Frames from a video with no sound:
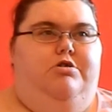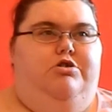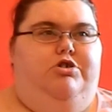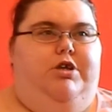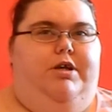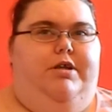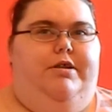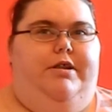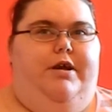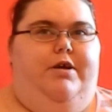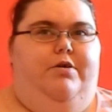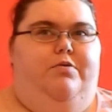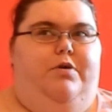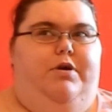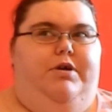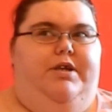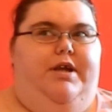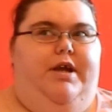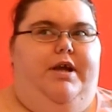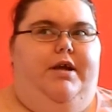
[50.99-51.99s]
trying to think
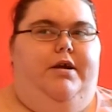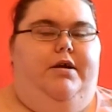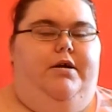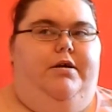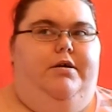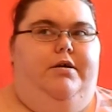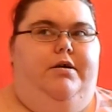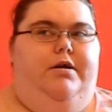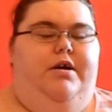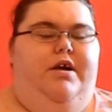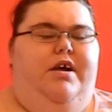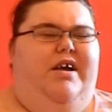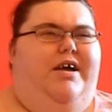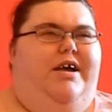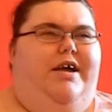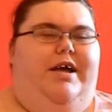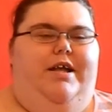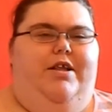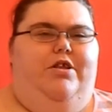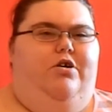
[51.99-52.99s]
what date,
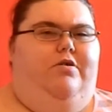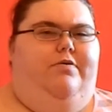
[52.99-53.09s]
in